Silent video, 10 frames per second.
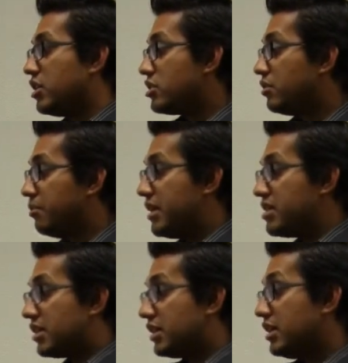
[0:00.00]
So
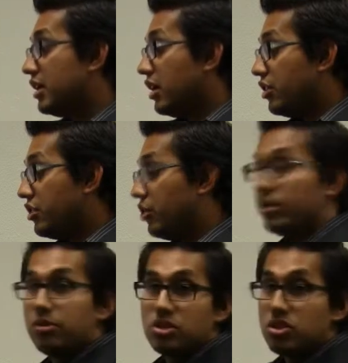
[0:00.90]
basically, no,
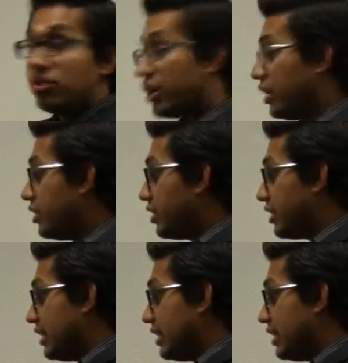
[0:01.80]
there was no color.